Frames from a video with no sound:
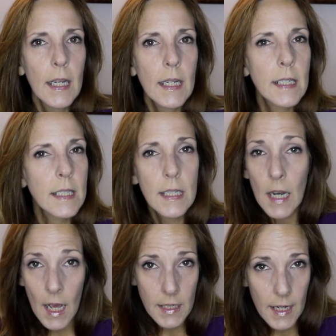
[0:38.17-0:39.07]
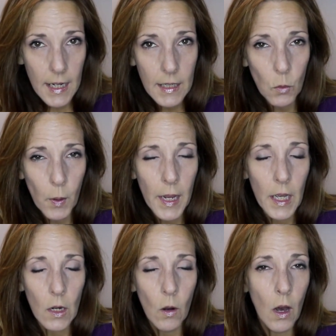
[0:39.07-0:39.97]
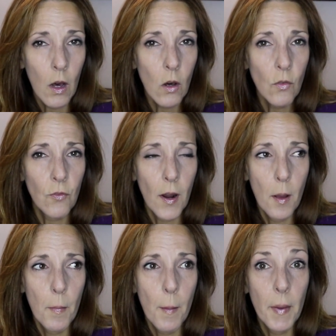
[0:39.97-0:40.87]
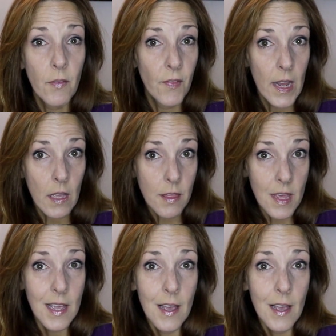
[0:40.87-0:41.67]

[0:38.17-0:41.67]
It does not take away at all from my faith.